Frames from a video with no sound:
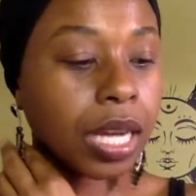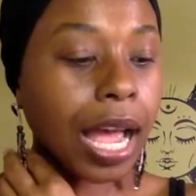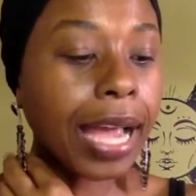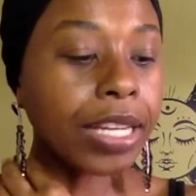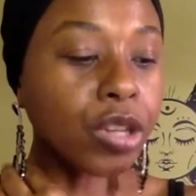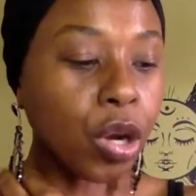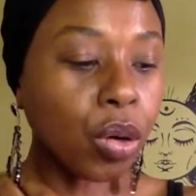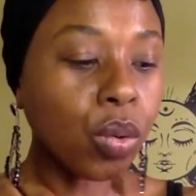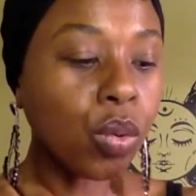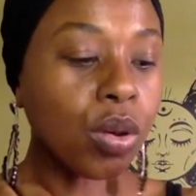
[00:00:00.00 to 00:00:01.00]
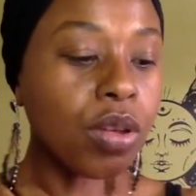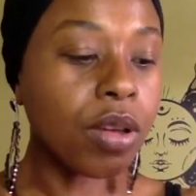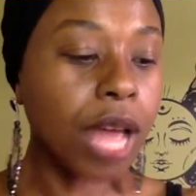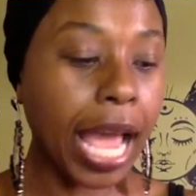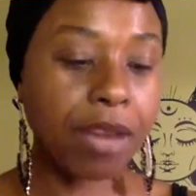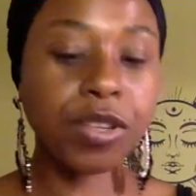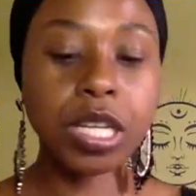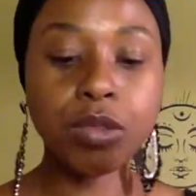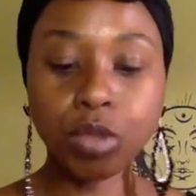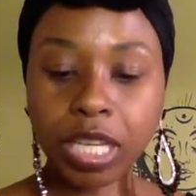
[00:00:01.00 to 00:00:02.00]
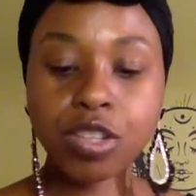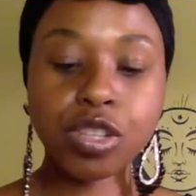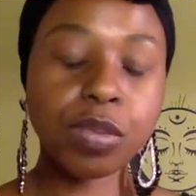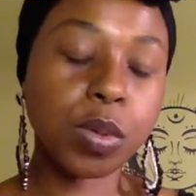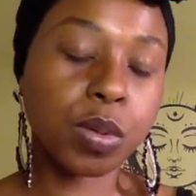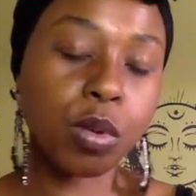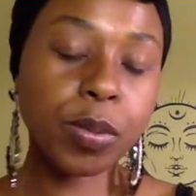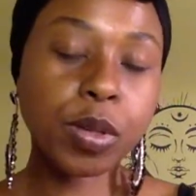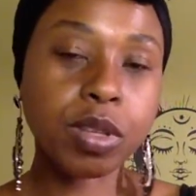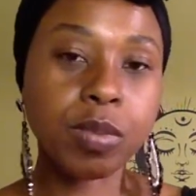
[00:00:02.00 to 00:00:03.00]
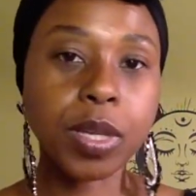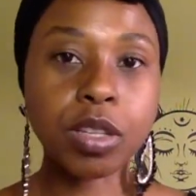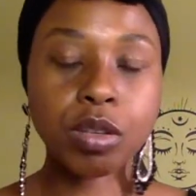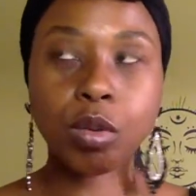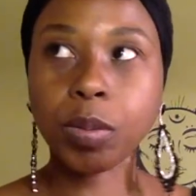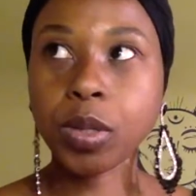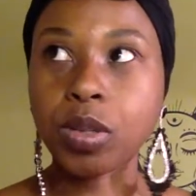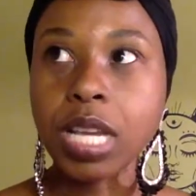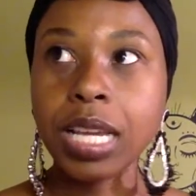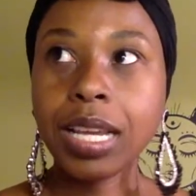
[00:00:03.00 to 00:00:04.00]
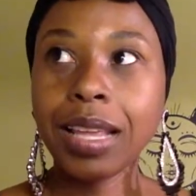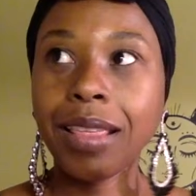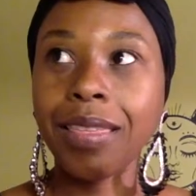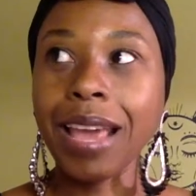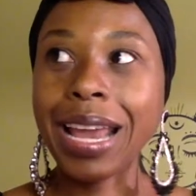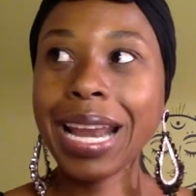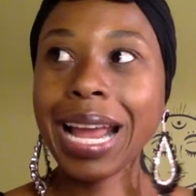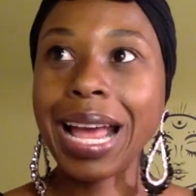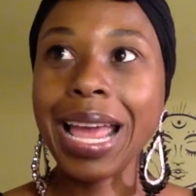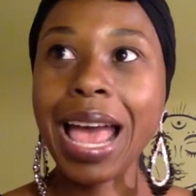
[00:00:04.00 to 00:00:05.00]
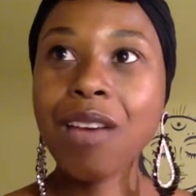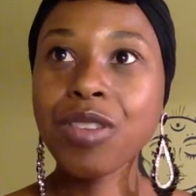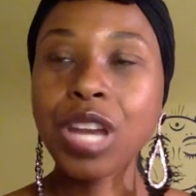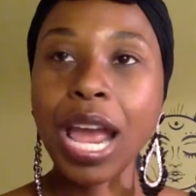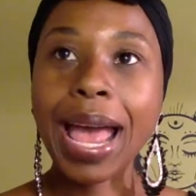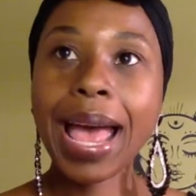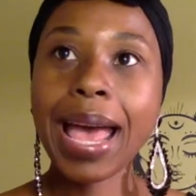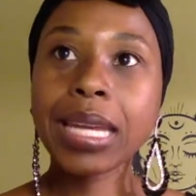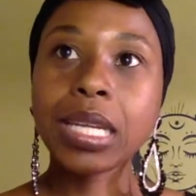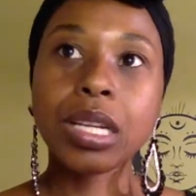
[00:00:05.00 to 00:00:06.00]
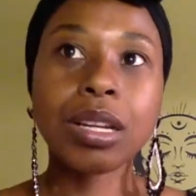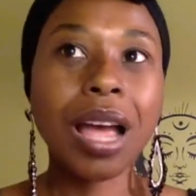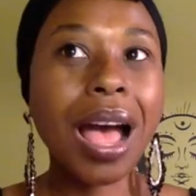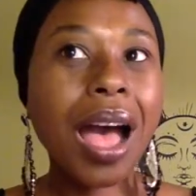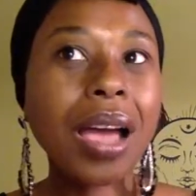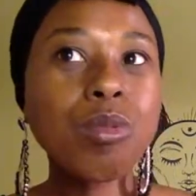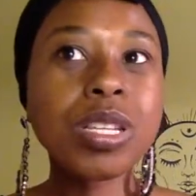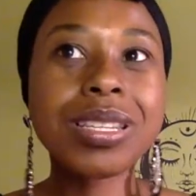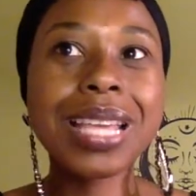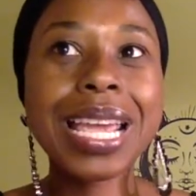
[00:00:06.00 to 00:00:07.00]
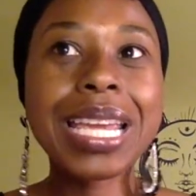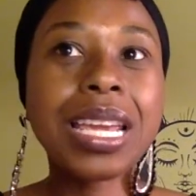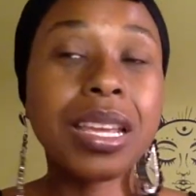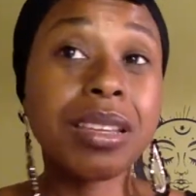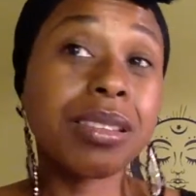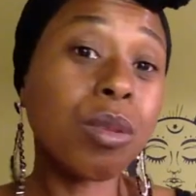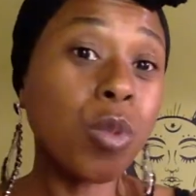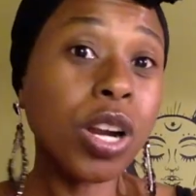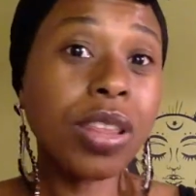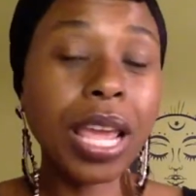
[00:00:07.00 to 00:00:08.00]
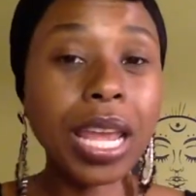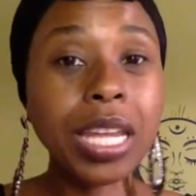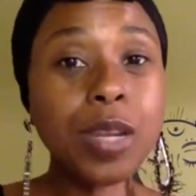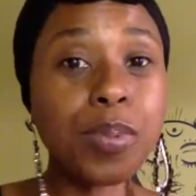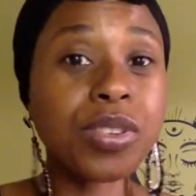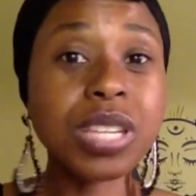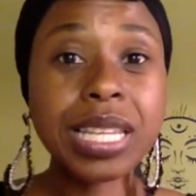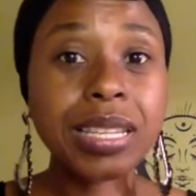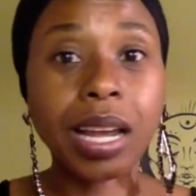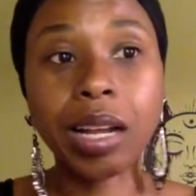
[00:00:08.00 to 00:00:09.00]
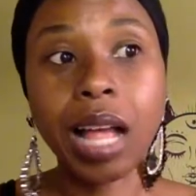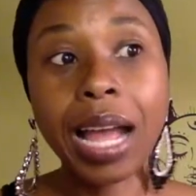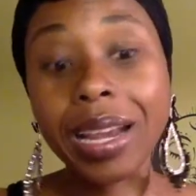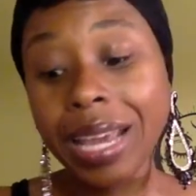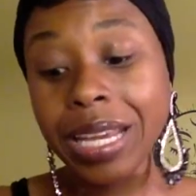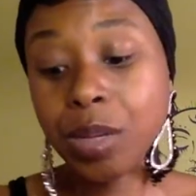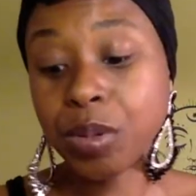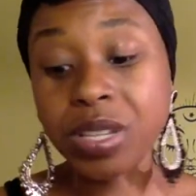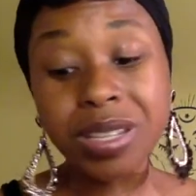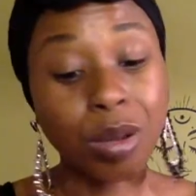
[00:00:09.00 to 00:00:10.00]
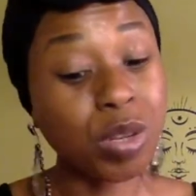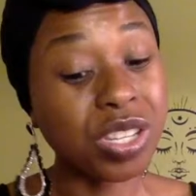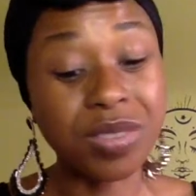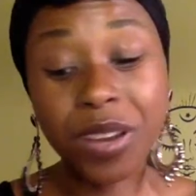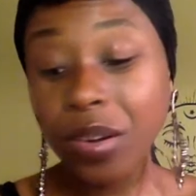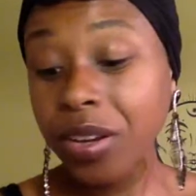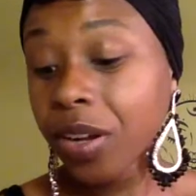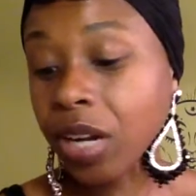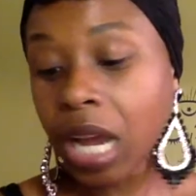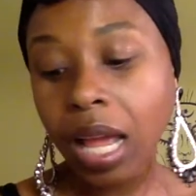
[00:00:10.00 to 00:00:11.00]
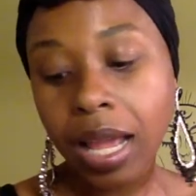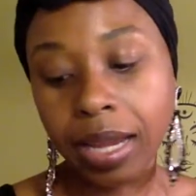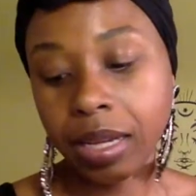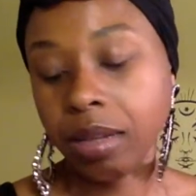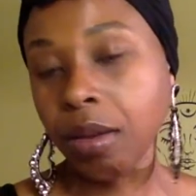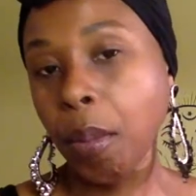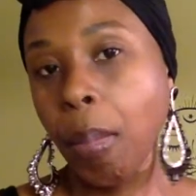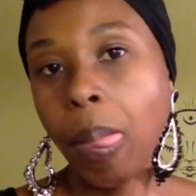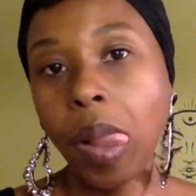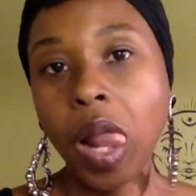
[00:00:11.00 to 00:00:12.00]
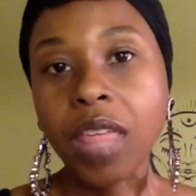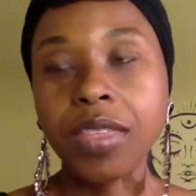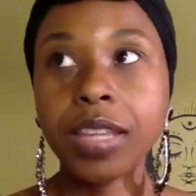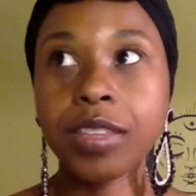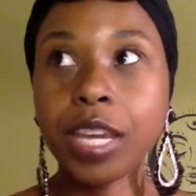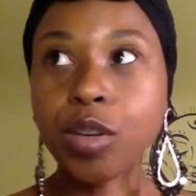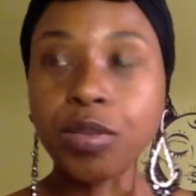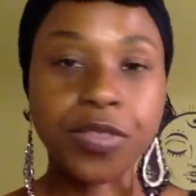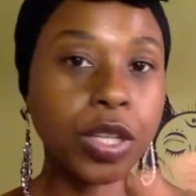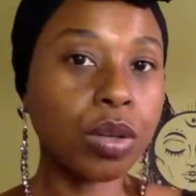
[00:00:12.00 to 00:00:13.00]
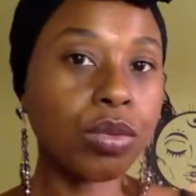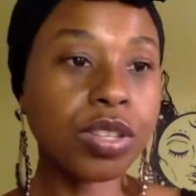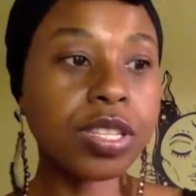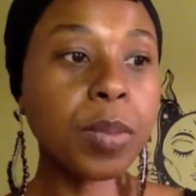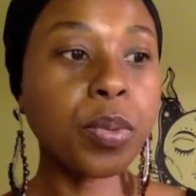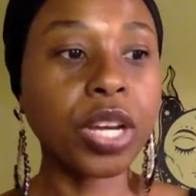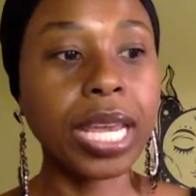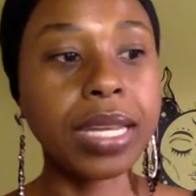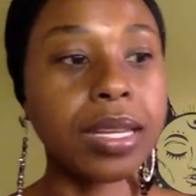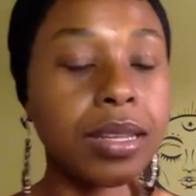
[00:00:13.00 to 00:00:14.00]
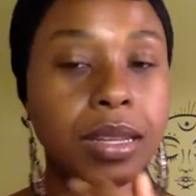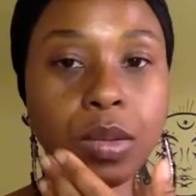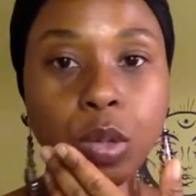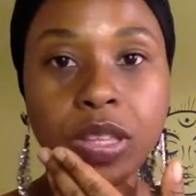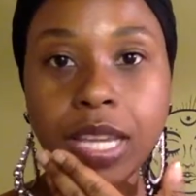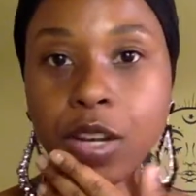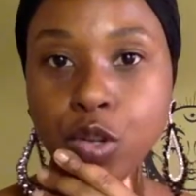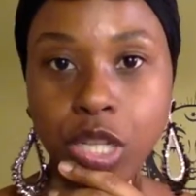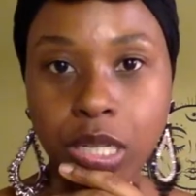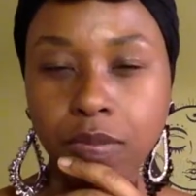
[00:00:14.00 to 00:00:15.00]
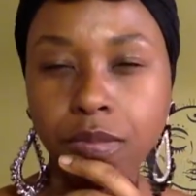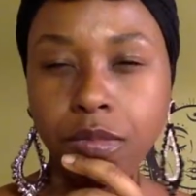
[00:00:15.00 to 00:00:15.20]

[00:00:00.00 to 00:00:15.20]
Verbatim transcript: I know, having relationships with Scorpios and speaking to Scorpios, that I haven't had, I would say, somewhere in the eighty percentile, high eighty percentile, which is very, very high, that they don't feel reciprocated with the energy.